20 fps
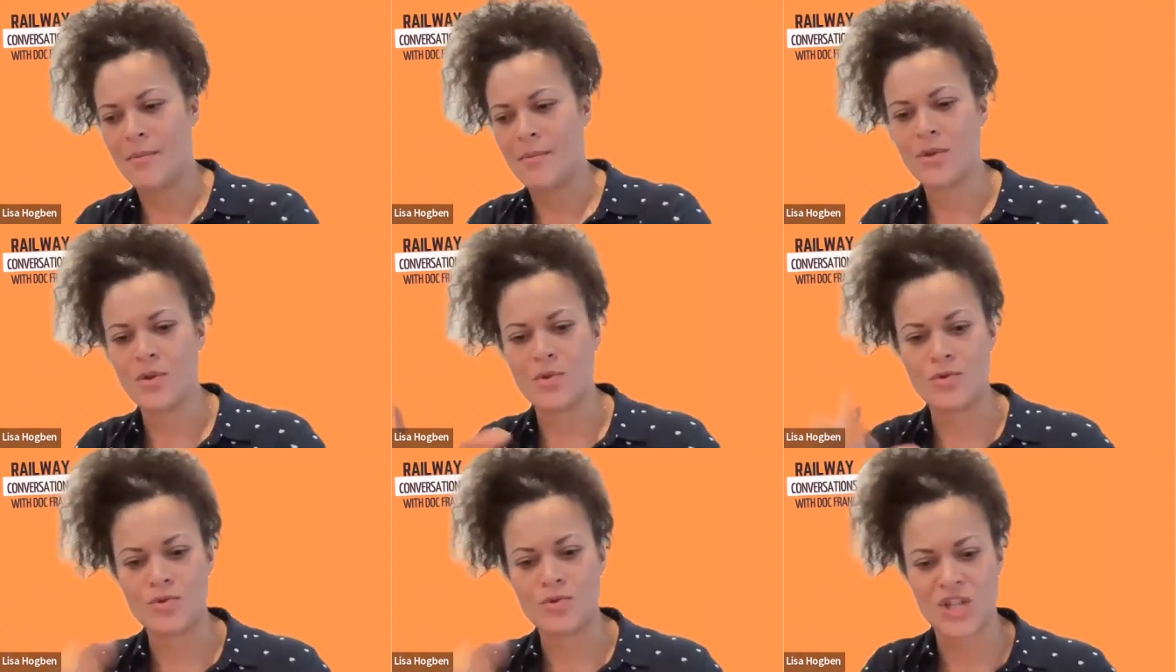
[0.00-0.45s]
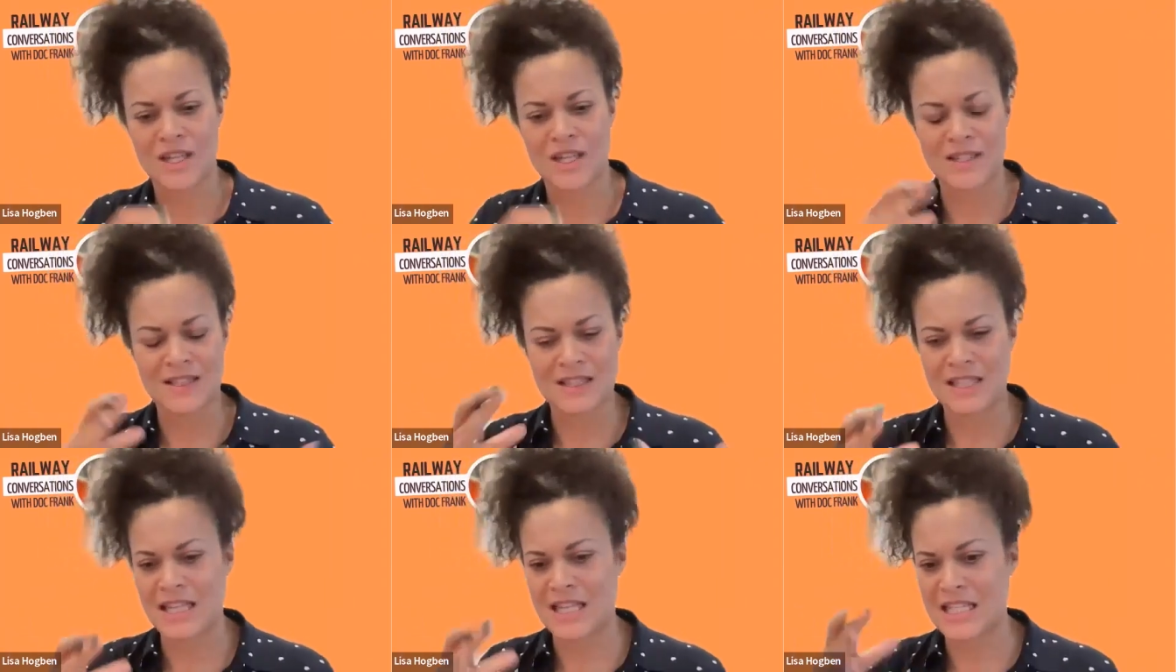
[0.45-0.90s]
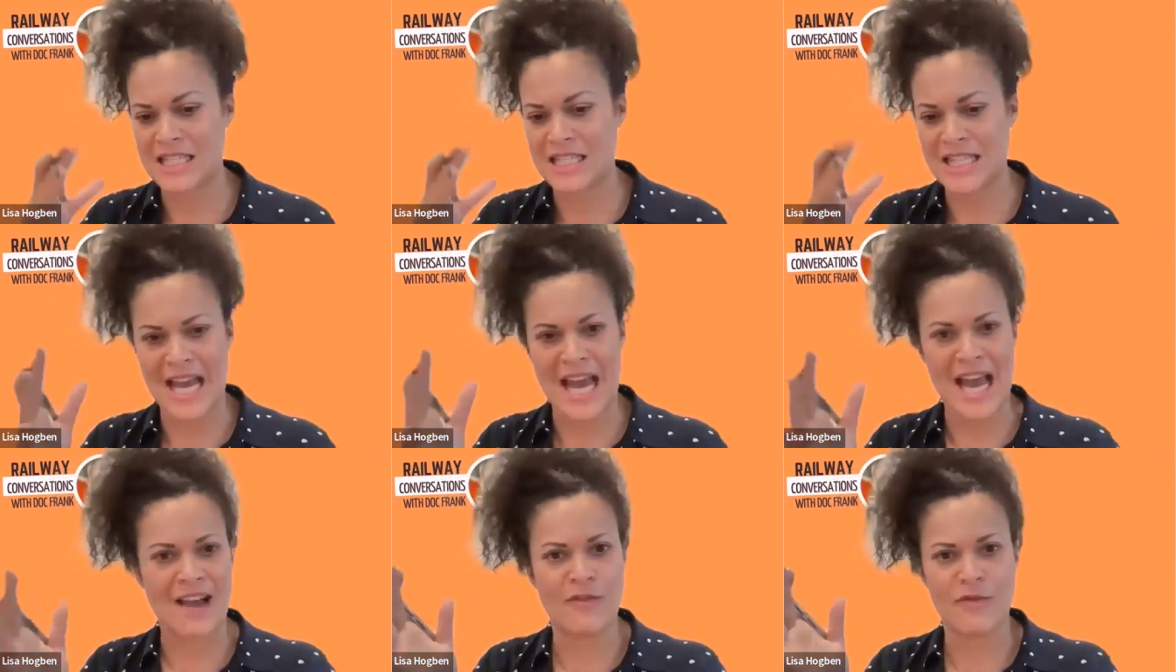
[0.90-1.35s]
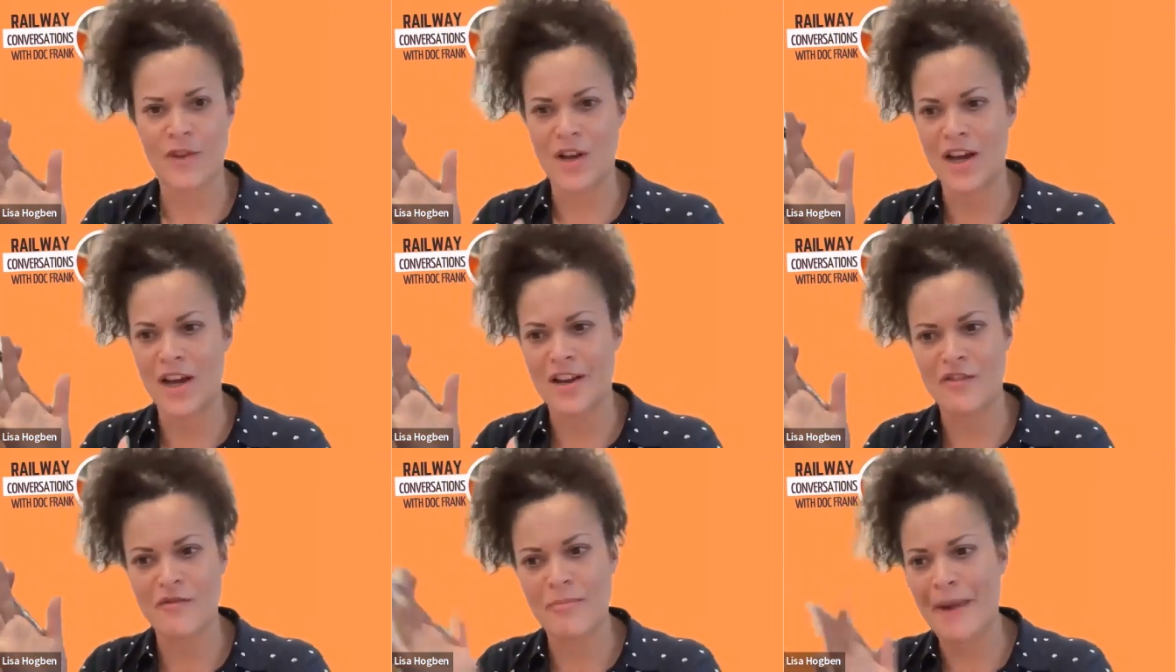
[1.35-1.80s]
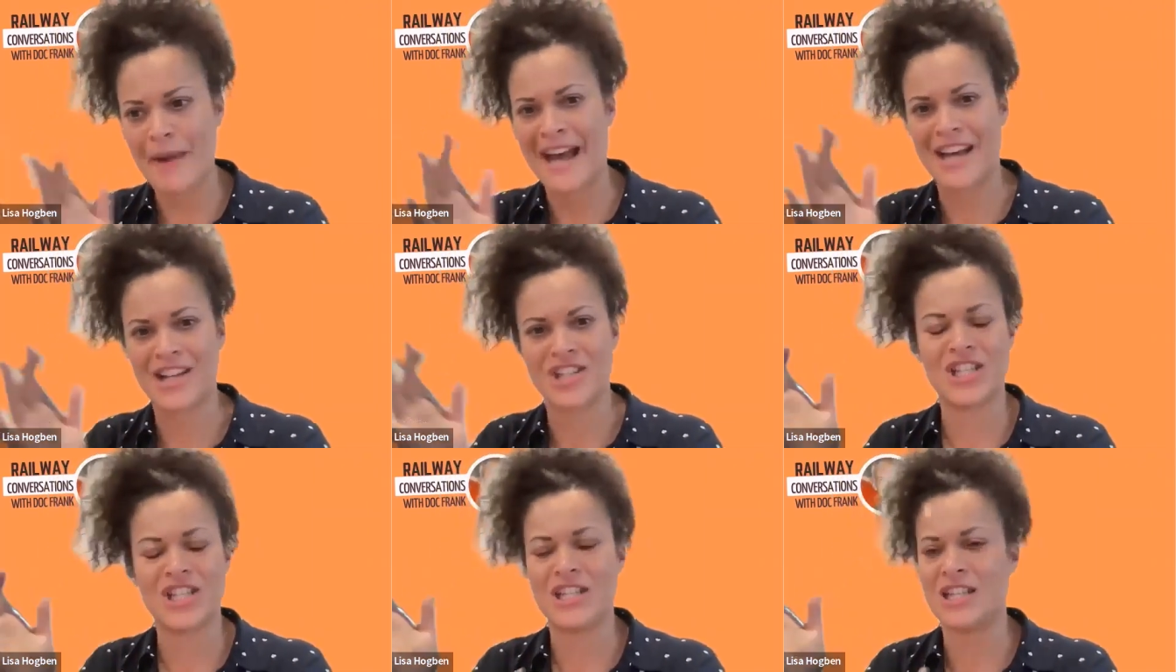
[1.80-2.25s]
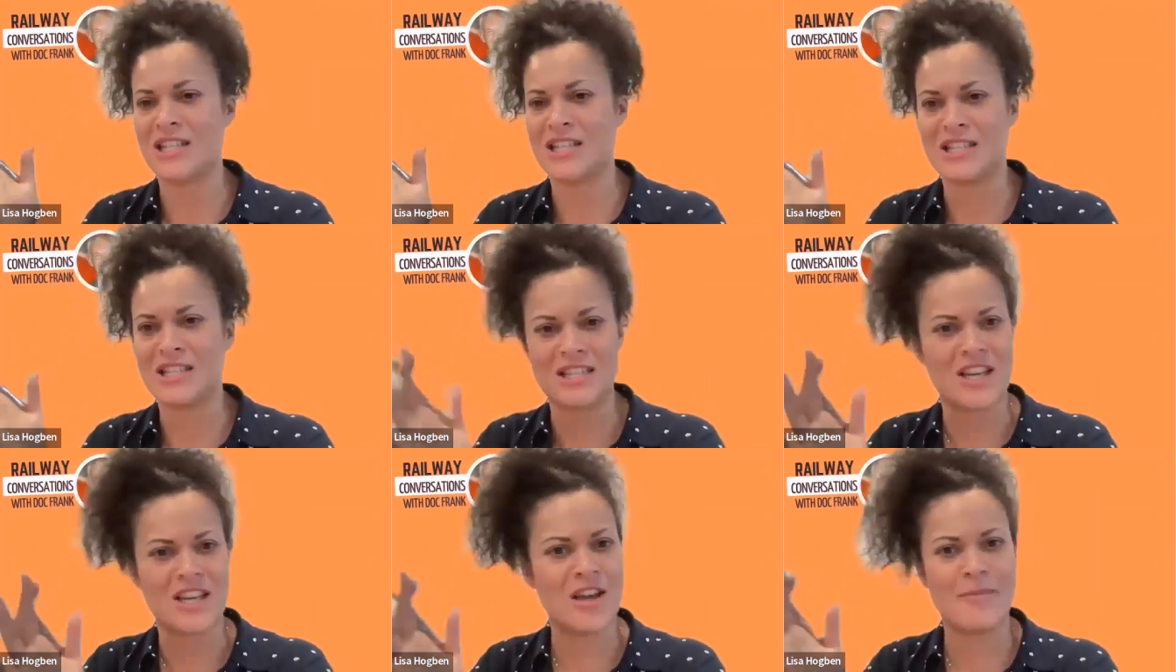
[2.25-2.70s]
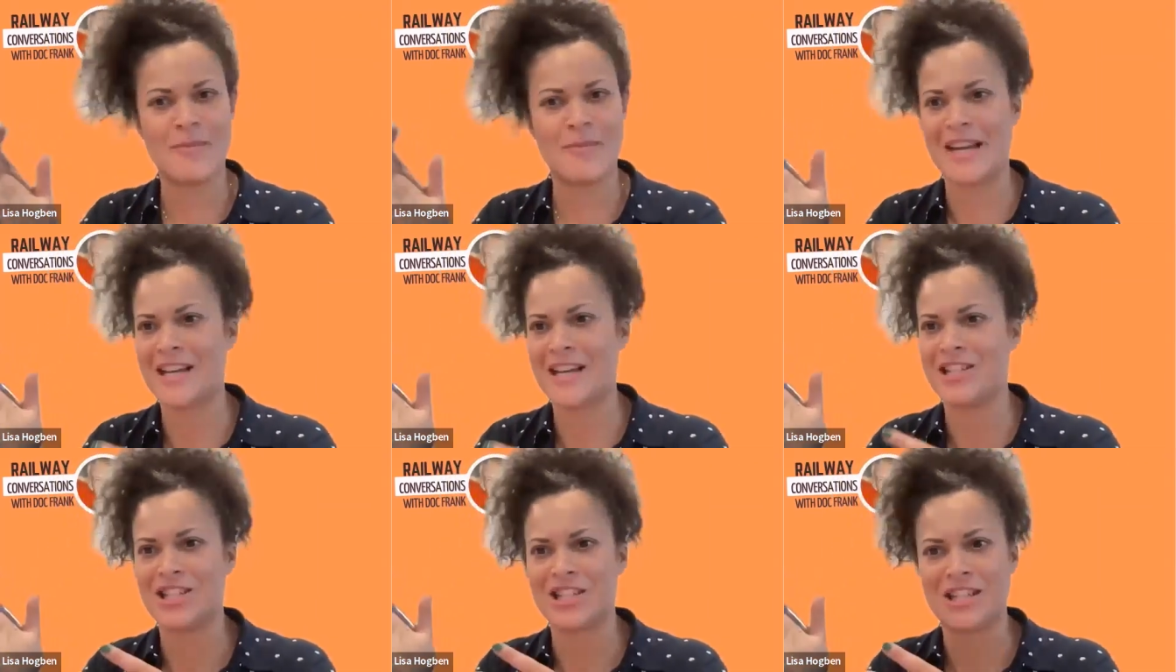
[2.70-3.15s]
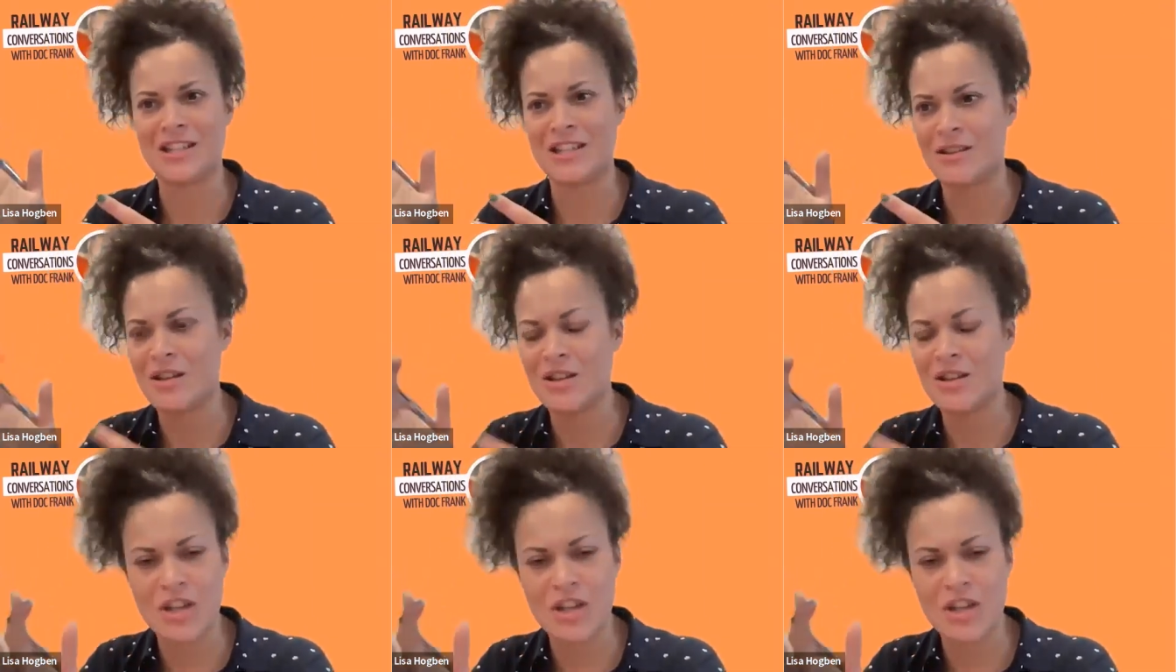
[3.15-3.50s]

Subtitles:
You just need to have kind of passion, determination,